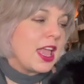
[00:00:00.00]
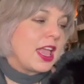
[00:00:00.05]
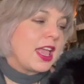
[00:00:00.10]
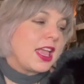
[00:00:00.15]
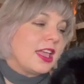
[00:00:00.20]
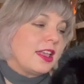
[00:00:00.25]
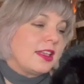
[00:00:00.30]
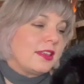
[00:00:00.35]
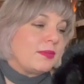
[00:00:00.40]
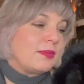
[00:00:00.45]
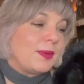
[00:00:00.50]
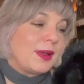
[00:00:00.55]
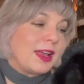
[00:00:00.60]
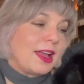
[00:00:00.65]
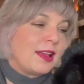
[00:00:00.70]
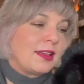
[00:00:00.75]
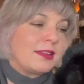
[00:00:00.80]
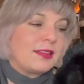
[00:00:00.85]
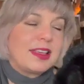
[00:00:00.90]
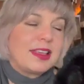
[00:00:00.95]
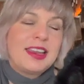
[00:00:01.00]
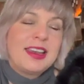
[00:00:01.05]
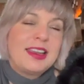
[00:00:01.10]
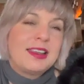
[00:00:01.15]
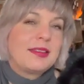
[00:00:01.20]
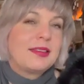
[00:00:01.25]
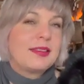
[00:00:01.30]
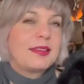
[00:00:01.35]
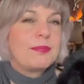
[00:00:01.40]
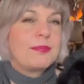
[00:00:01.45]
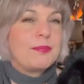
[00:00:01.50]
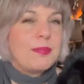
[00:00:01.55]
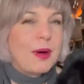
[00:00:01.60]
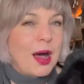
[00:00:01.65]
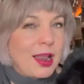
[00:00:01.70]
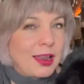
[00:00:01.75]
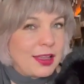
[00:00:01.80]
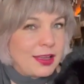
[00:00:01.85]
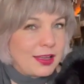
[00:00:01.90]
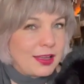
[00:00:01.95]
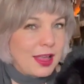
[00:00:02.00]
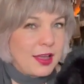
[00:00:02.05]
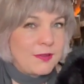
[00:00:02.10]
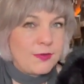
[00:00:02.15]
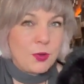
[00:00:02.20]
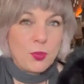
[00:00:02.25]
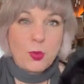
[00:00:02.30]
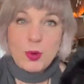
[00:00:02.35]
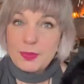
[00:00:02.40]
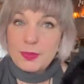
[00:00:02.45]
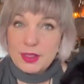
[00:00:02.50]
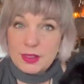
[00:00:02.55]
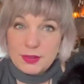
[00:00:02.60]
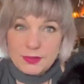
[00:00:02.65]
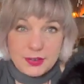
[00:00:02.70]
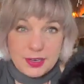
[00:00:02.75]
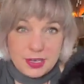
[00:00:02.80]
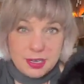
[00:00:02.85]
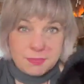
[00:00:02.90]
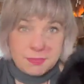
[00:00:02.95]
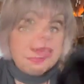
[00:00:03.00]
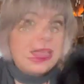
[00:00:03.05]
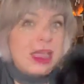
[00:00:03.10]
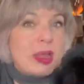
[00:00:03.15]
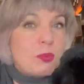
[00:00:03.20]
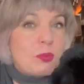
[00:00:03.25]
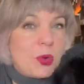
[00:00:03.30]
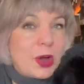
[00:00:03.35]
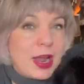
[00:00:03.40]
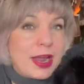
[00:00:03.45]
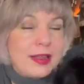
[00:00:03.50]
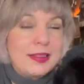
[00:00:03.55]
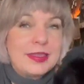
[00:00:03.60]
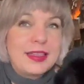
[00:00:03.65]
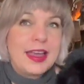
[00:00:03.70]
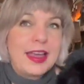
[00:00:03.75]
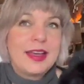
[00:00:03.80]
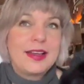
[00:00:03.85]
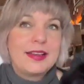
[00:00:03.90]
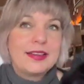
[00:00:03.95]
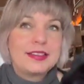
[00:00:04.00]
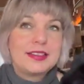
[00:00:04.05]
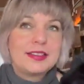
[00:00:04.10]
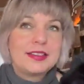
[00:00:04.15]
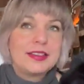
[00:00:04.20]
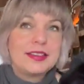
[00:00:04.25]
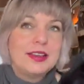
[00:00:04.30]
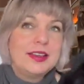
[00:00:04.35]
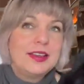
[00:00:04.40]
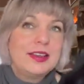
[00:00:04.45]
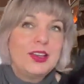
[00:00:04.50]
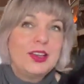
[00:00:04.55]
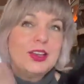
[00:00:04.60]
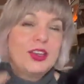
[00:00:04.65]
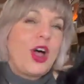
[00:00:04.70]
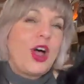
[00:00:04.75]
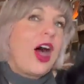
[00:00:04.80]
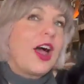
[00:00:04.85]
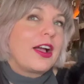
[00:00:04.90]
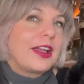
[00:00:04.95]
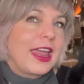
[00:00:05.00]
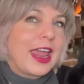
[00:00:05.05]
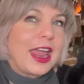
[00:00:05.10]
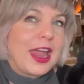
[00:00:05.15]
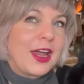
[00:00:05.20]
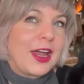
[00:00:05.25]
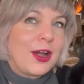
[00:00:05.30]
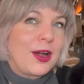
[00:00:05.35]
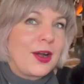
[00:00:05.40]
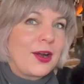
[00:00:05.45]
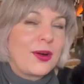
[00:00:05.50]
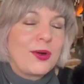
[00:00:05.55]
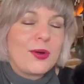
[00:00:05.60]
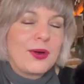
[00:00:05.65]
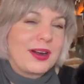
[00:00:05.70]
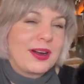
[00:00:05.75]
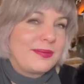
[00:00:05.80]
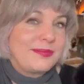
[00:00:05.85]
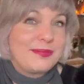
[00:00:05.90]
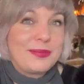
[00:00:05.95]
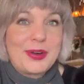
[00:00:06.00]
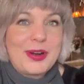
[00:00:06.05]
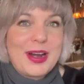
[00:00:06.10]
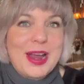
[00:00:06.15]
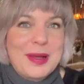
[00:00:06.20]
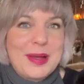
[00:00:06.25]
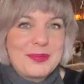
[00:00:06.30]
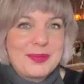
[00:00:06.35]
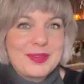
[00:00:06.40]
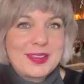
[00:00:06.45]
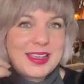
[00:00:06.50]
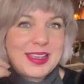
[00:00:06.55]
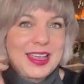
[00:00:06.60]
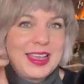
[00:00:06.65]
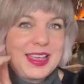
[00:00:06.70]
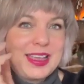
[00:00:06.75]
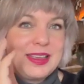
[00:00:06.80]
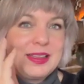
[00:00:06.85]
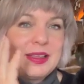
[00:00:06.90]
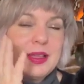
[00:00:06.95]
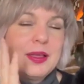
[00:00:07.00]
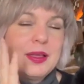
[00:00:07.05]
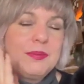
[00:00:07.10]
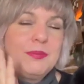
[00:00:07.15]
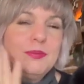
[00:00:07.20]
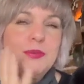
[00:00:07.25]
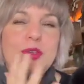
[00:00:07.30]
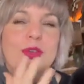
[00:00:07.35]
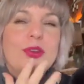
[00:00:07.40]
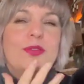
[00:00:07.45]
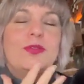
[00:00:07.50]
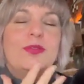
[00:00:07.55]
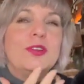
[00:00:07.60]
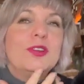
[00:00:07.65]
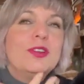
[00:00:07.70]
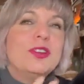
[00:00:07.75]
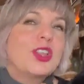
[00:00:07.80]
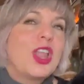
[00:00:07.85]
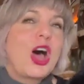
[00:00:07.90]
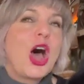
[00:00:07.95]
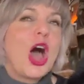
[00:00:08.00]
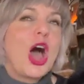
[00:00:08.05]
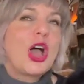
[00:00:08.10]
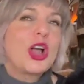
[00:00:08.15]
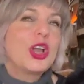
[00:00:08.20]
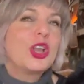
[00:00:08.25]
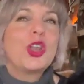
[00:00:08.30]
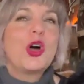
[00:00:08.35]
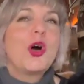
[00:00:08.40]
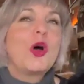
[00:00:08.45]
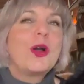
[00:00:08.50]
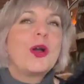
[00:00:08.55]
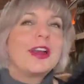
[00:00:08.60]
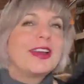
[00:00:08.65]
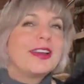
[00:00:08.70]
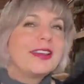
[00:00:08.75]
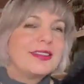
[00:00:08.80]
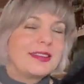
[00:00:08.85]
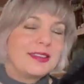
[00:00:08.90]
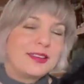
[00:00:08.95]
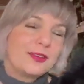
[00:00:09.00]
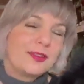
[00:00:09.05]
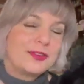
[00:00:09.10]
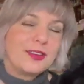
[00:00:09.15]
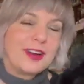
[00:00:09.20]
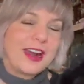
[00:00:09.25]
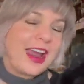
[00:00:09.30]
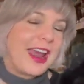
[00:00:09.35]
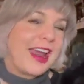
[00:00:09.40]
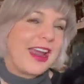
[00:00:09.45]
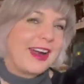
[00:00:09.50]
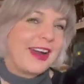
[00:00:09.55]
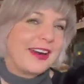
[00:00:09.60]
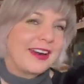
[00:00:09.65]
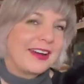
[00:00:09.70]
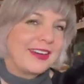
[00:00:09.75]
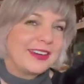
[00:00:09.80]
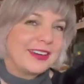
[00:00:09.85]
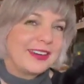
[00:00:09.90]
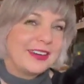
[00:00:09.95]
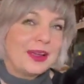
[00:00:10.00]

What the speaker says: is because it is symbolic of a woman's freedom. In the same way that long hair, or perhaps a beautiful, long, glorious silver-haired